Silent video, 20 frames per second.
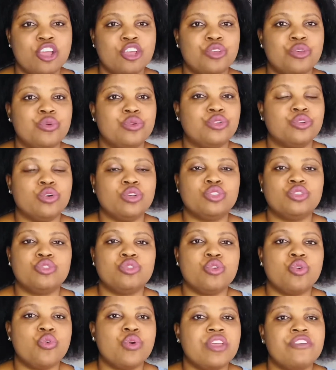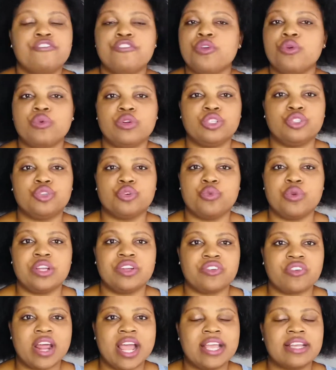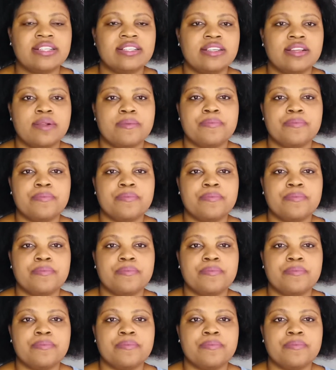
You don't know if you will do it right.